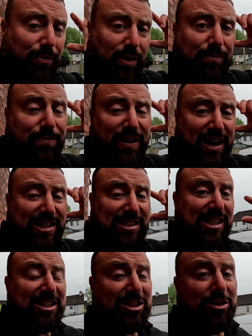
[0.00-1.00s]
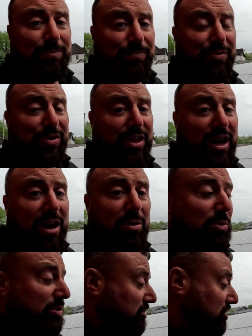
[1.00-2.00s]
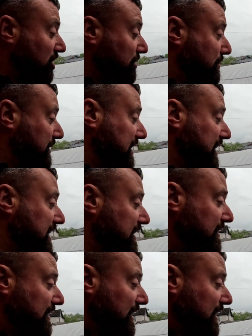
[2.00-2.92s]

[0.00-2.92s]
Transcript: and find a system that was going to be